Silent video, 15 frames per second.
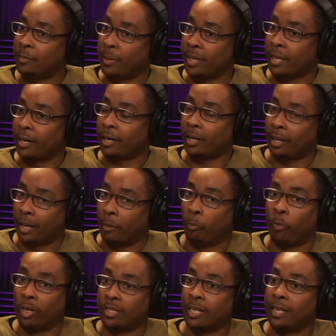and
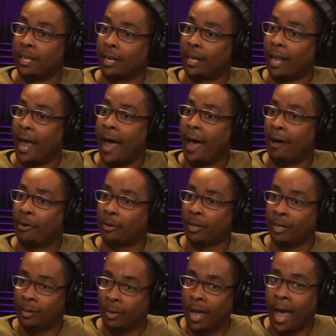what's in the cloud
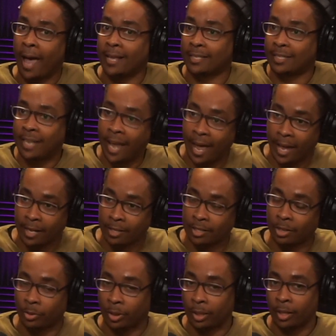has 10.
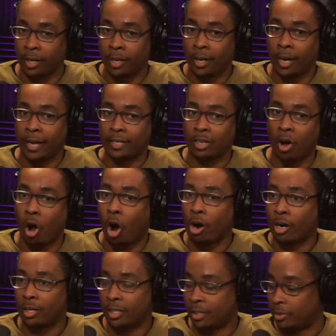So it's
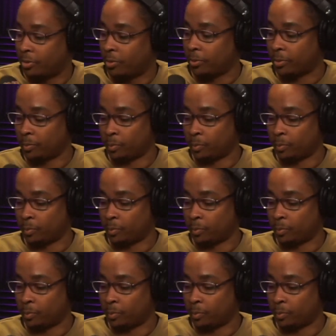harder to